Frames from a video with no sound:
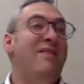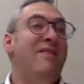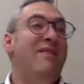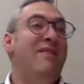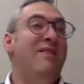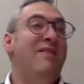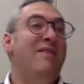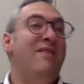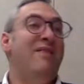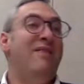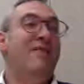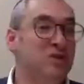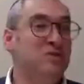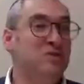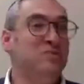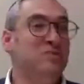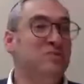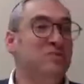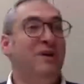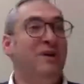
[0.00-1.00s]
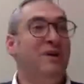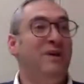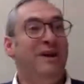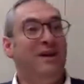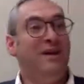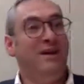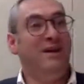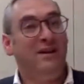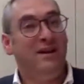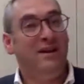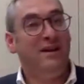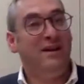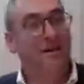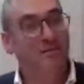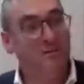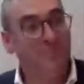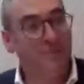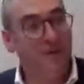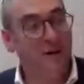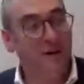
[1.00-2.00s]
that he was punished by
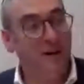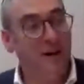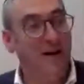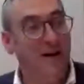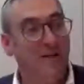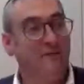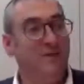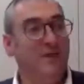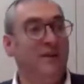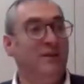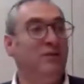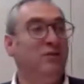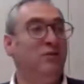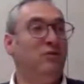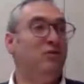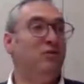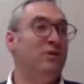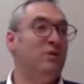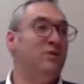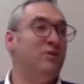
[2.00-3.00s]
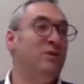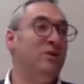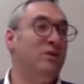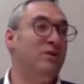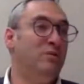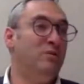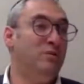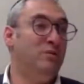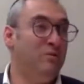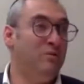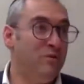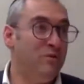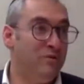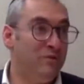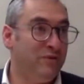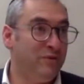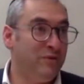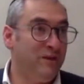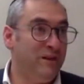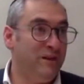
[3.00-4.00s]
having his free will
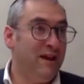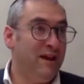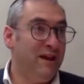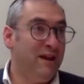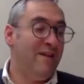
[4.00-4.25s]
removed.